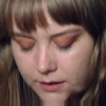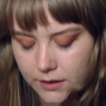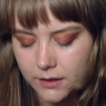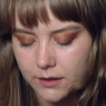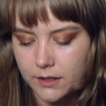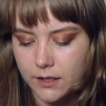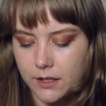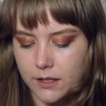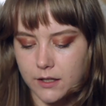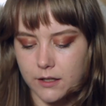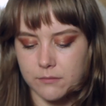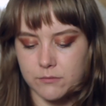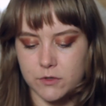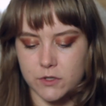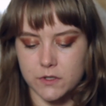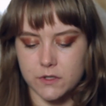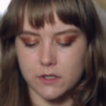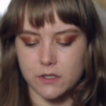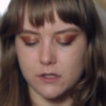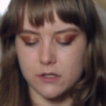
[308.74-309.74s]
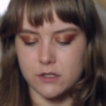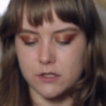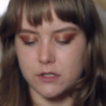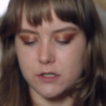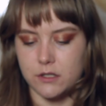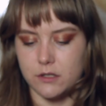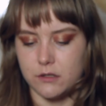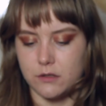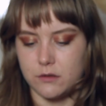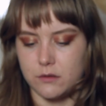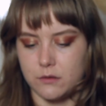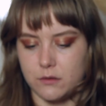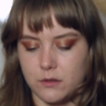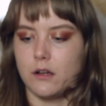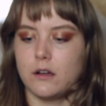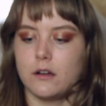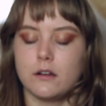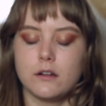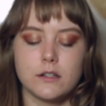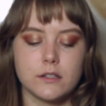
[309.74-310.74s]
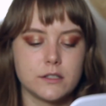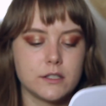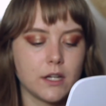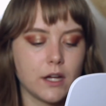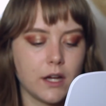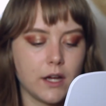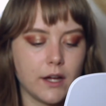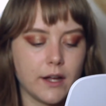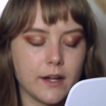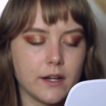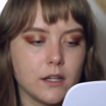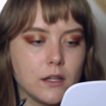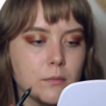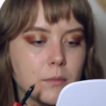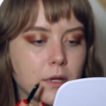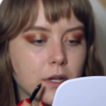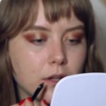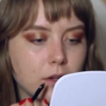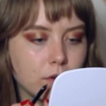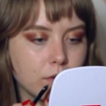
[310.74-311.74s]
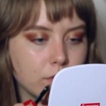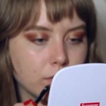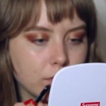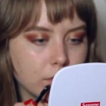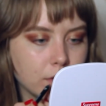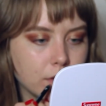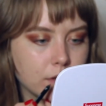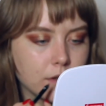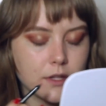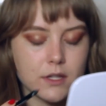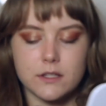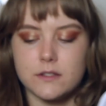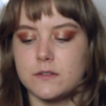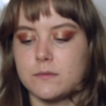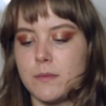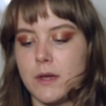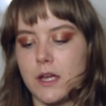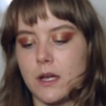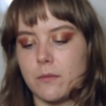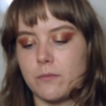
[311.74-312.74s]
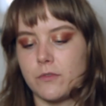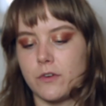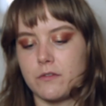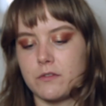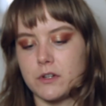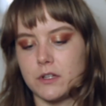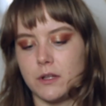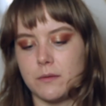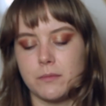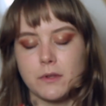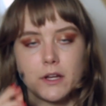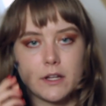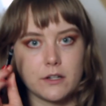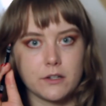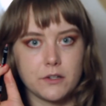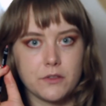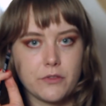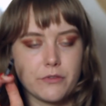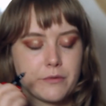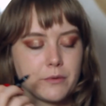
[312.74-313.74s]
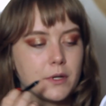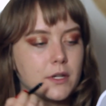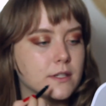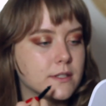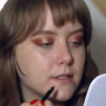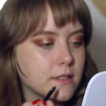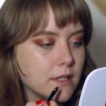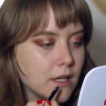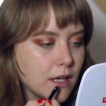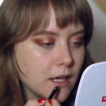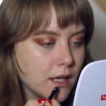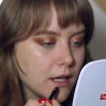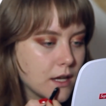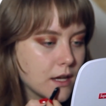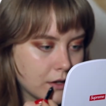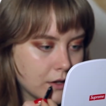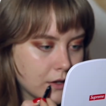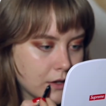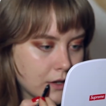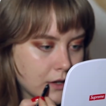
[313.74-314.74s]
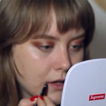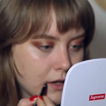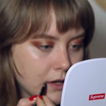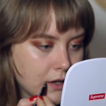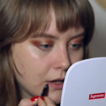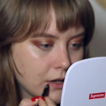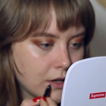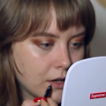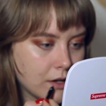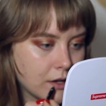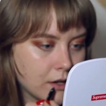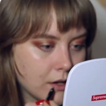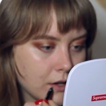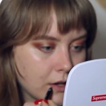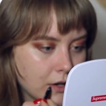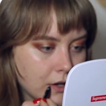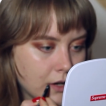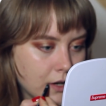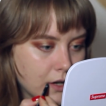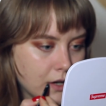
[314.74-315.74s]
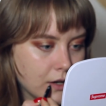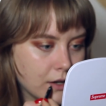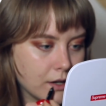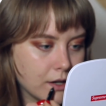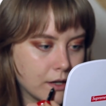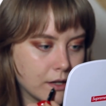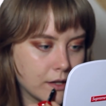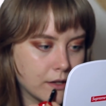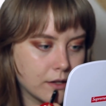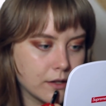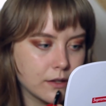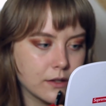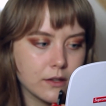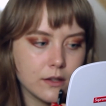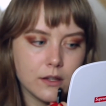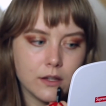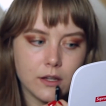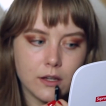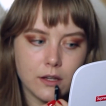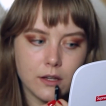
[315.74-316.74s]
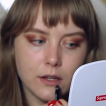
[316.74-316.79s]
And then I'm just gonna do a tiny bit of this Makeup Forever lip liner in 3C. Just